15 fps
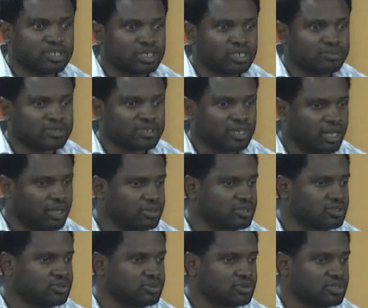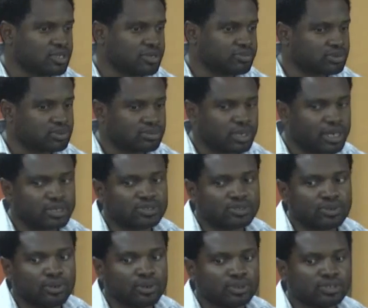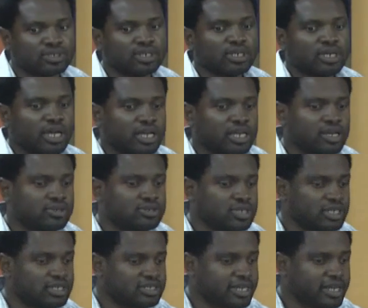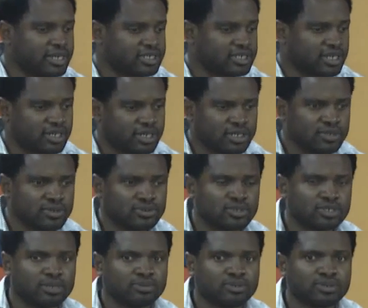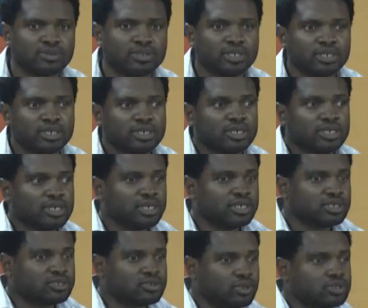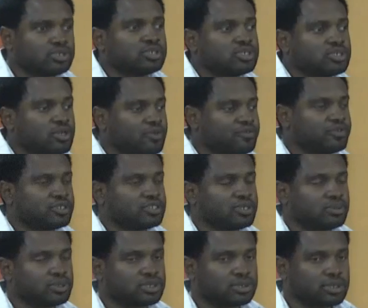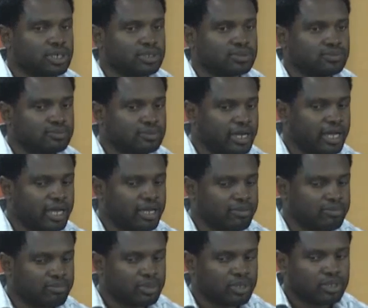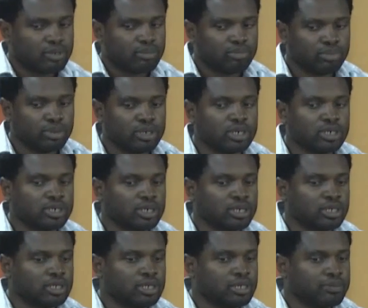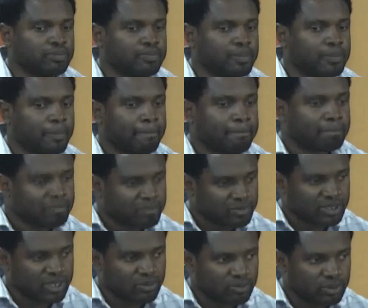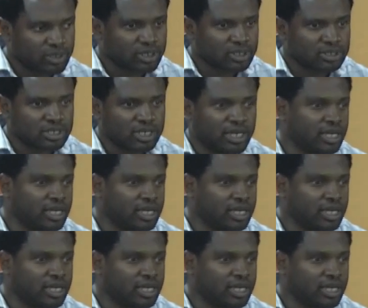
schemes and how to use them to write songs and how to intelligently use them so that it is not just obvious that we're trying to rhyme, but that we're